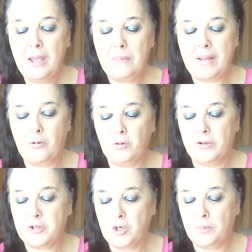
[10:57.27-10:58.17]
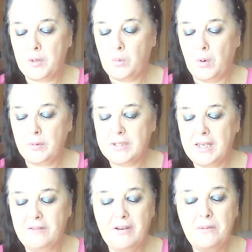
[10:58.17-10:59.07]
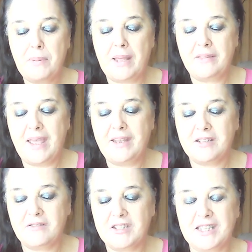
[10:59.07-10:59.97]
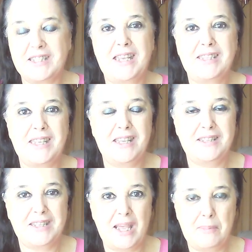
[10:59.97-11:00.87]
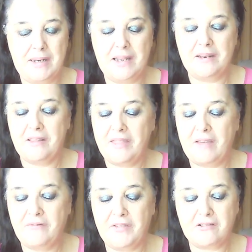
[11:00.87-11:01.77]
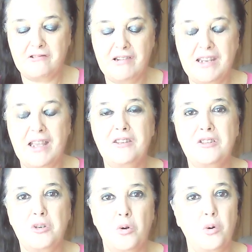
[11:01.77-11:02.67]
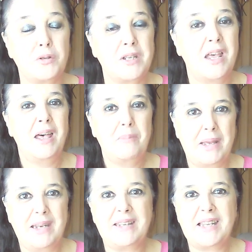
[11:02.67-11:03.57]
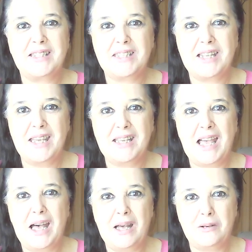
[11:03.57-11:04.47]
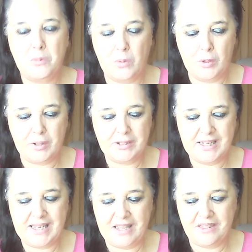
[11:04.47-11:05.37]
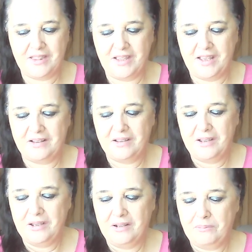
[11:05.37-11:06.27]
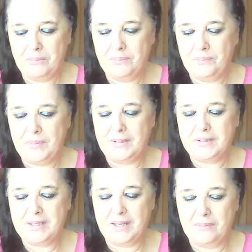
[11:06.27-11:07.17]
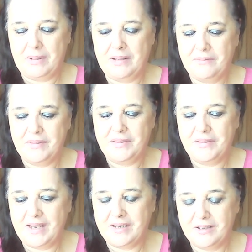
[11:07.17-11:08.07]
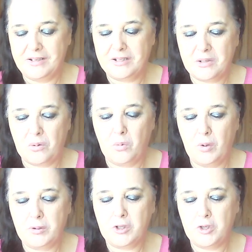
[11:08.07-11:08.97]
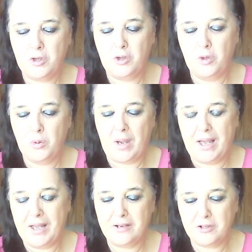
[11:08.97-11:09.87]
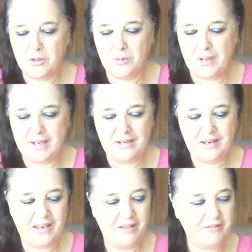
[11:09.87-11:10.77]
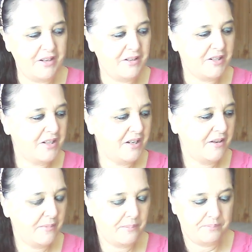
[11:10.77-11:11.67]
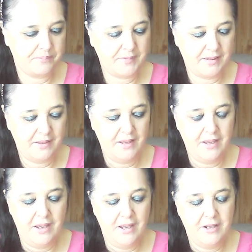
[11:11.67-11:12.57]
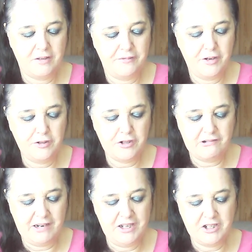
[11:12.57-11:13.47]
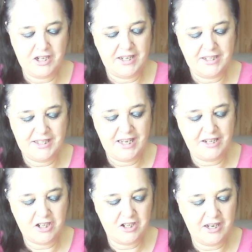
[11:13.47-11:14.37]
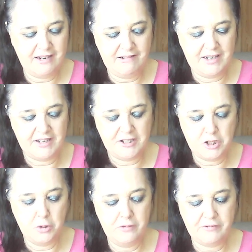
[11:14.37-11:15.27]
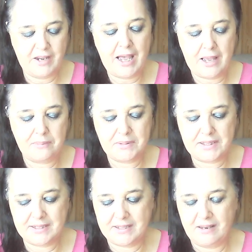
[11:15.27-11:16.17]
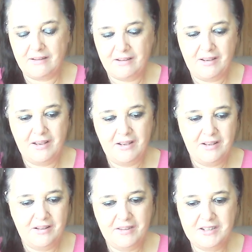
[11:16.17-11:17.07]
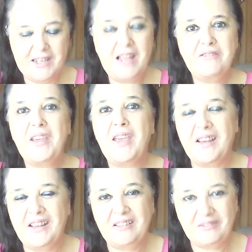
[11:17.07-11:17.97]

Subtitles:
but or the job you want even, but that success is coming in. That victory is yours, but it does take hard work to get there. But that is what you are doing. Love it. So future energy, Sagittarius, Two of Cups. There's love here.